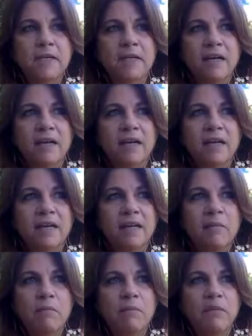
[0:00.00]
I
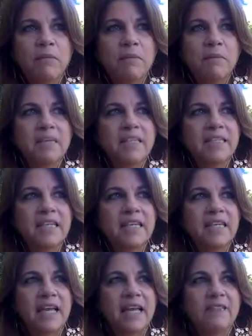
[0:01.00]
am with
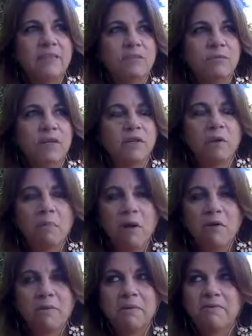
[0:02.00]
MWC and this Widow
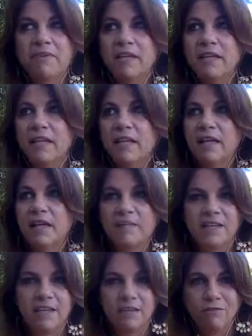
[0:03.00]
Empowerment event, I'm
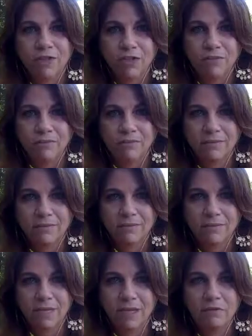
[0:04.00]
thinking of you
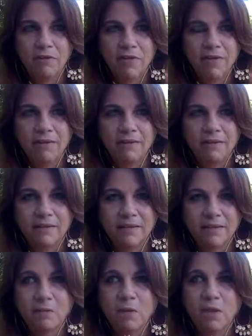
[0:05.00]
and everything
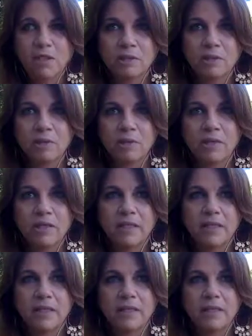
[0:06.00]
I can possibly bring
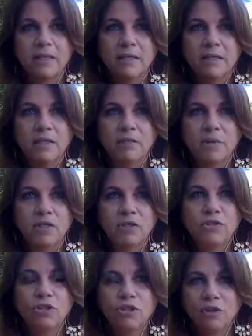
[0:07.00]
to
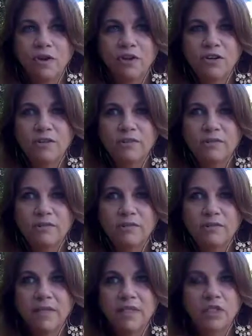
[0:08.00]
reduce your struggle
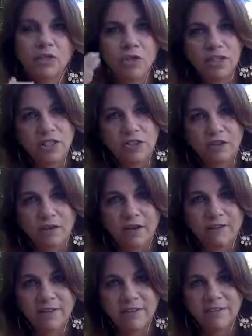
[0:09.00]
and to increase your
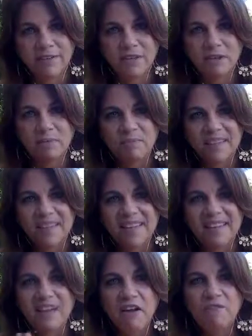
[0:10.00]
thriving. So,
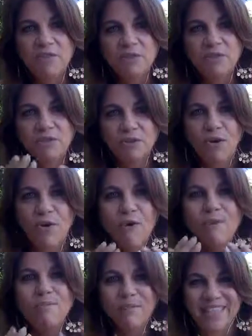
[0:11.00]
love you
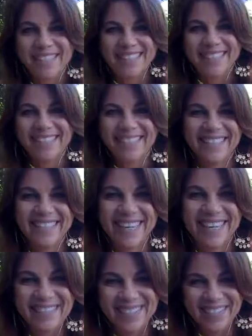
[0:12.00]
so much.
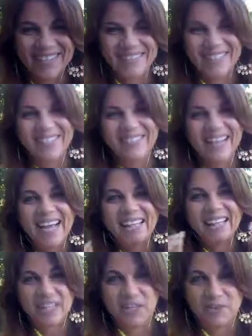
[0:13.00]
I'll talk to you
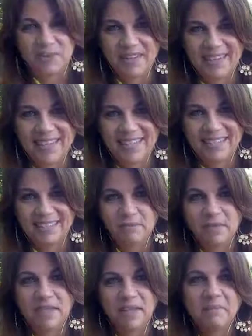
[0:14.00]
and see you online.
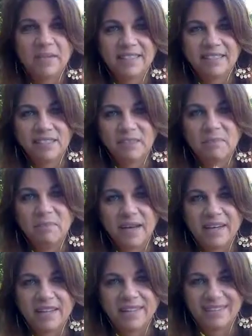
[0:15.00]
May God bless you.
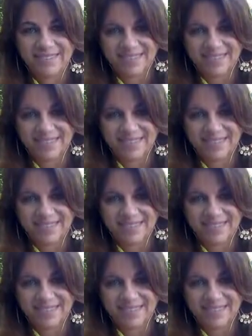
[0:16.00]
Bye.